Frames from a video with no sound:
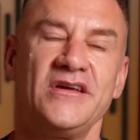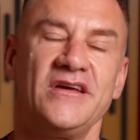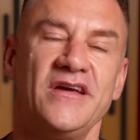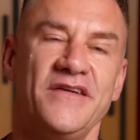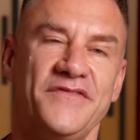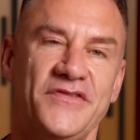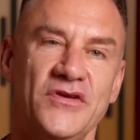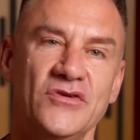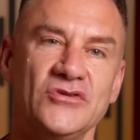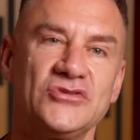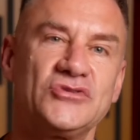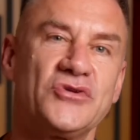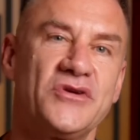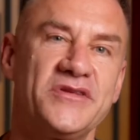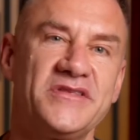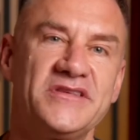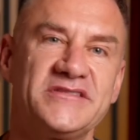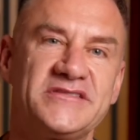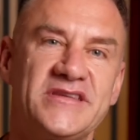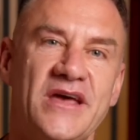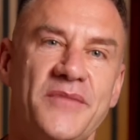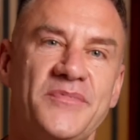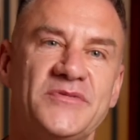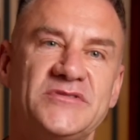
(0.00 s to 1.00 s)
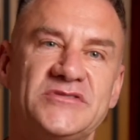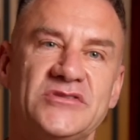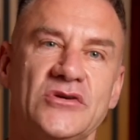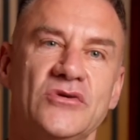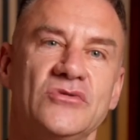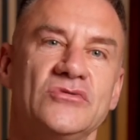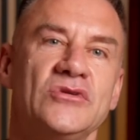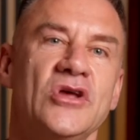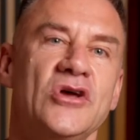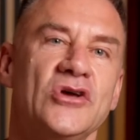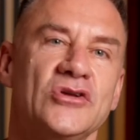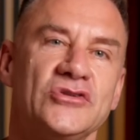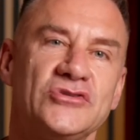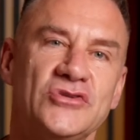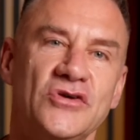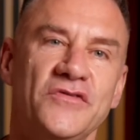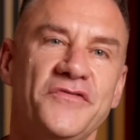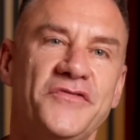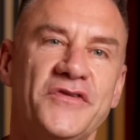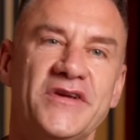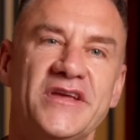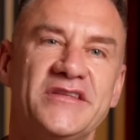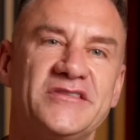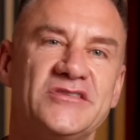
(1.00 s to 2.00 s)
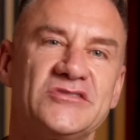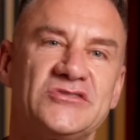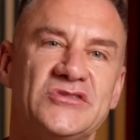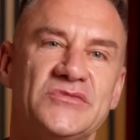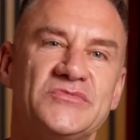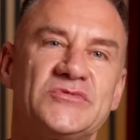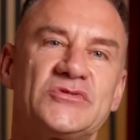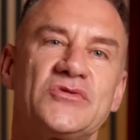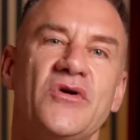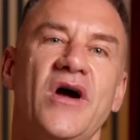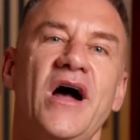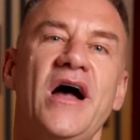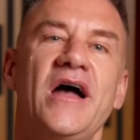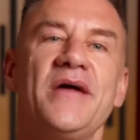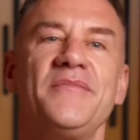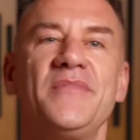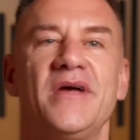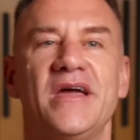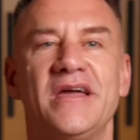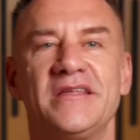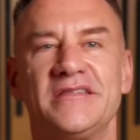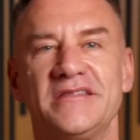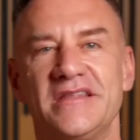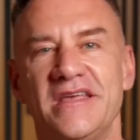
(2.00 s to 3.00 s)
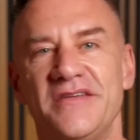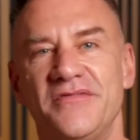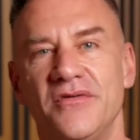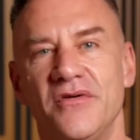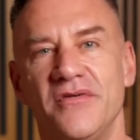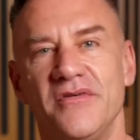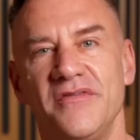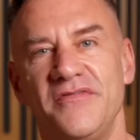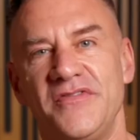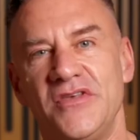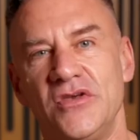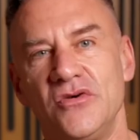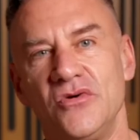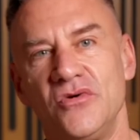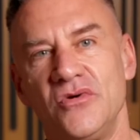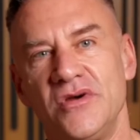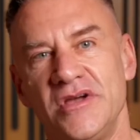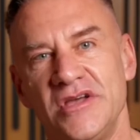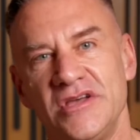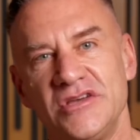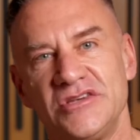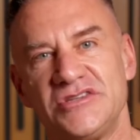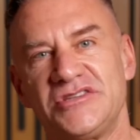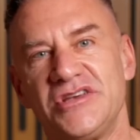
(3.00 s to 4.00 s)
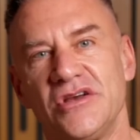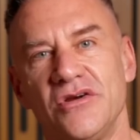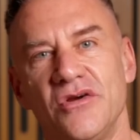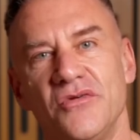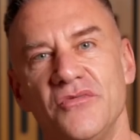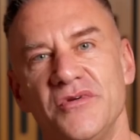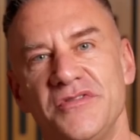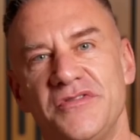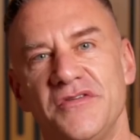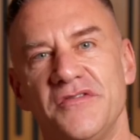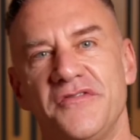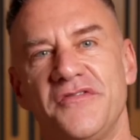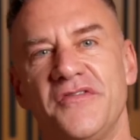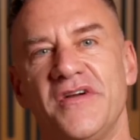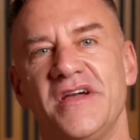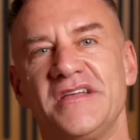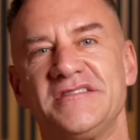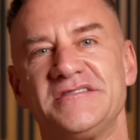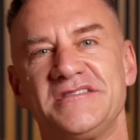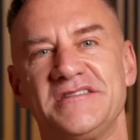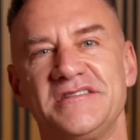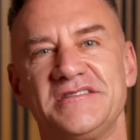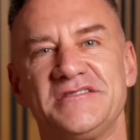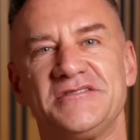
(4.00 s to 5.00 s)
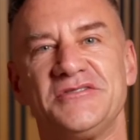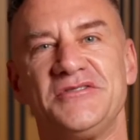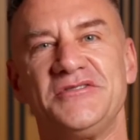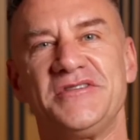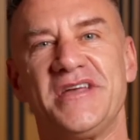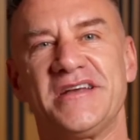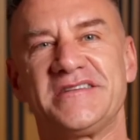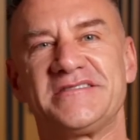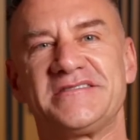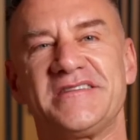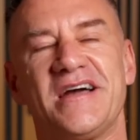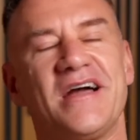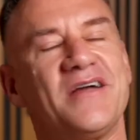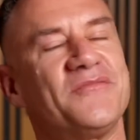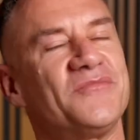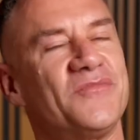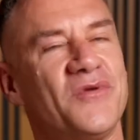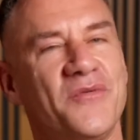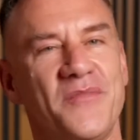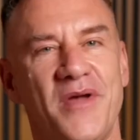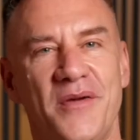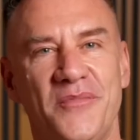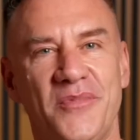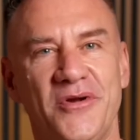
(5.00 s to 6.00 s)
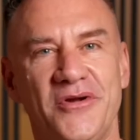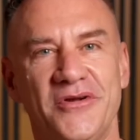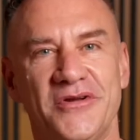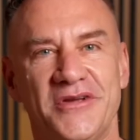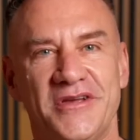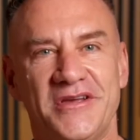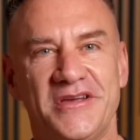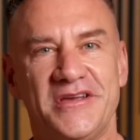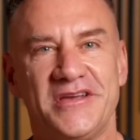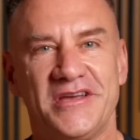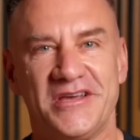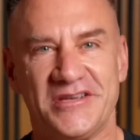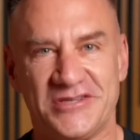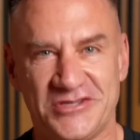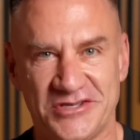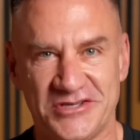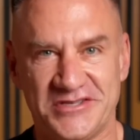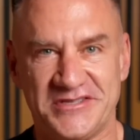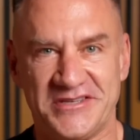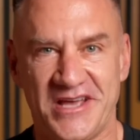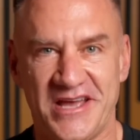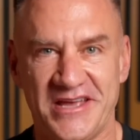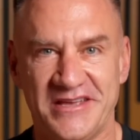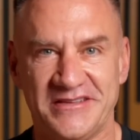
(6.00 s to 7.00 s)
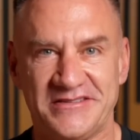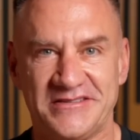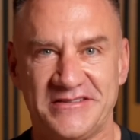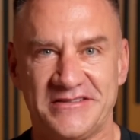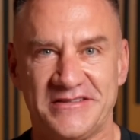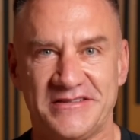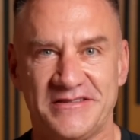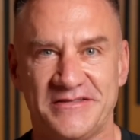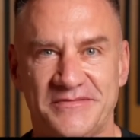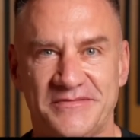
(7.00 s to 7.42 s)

If you enjoyed this episode, don't forget to subscribe and leave a review, share it with your friends, and until next time, remember, it's just science.